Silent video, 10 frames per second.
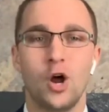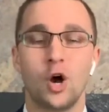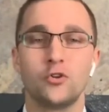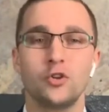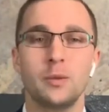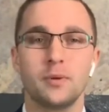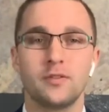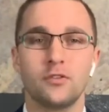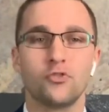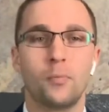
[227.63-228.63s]
or to the
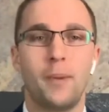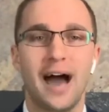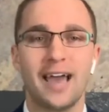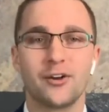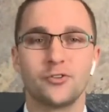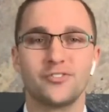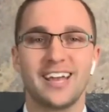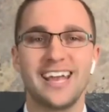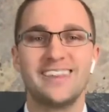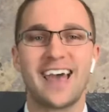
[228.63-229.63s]
potential buyers
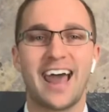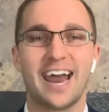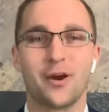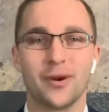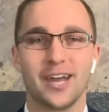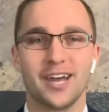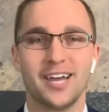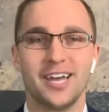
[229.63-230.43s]
in that area.